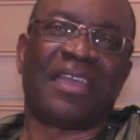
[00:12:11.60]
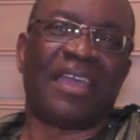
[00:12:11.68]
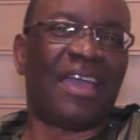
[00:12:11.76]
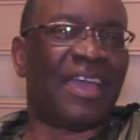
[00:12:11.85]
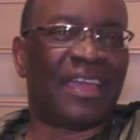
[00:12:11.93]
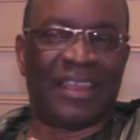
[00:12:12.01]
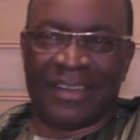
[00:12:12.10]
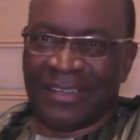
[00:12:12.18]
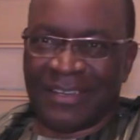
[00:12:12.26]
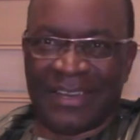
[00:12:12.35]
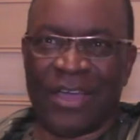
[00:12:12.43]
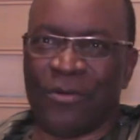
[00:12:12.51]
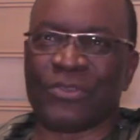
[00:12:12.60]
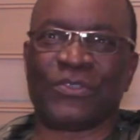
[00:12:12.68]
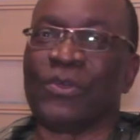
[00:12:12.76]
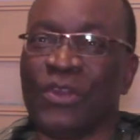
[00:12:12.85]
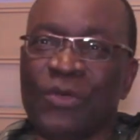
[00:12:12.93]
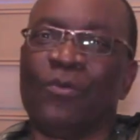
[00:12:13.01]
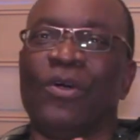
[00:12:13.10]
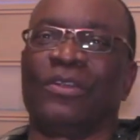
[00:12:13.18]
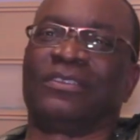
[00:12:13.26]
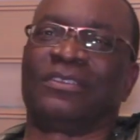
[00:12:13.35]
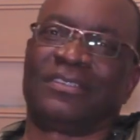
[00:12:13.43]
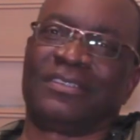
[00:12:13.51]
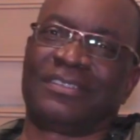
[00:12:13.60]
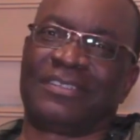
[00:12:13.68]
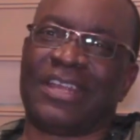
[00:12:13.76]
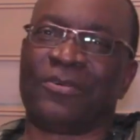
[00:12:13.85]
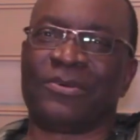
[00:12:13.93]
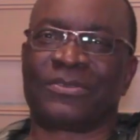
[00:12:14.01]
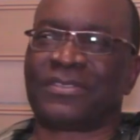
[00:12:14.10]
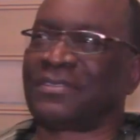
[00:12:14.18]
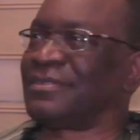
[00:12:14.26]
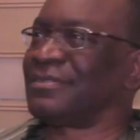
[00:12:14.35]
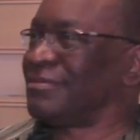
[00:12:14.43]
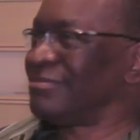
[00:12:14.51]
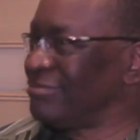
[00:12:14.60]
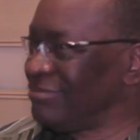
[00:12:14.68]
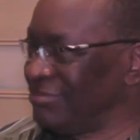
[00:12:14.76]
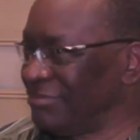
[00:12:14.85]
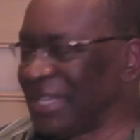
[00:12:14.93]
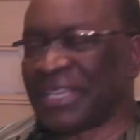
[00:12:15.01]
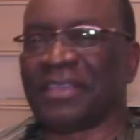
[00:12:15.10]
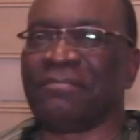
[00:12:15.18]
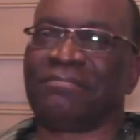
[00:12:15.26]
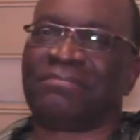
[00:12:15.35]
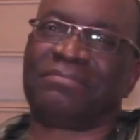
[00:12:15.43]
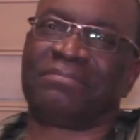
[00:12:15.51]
And I was the only one that was making